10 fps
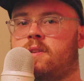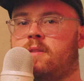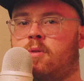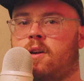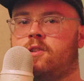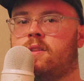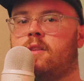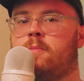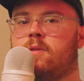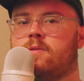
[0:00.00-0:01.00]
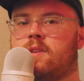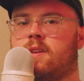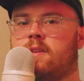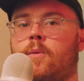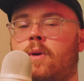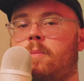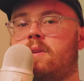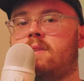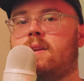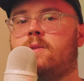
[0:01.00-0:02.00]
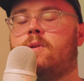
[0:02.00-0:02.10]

to the project the most. When I'm deciding